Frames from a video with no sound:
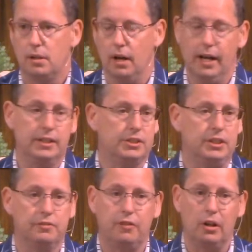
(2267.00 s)
I just need
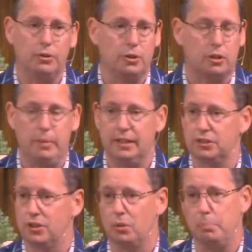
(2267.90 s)
to follow your commands and
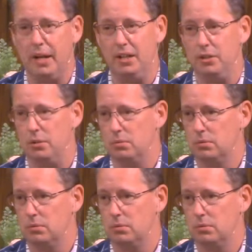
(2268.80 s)
start obeying you.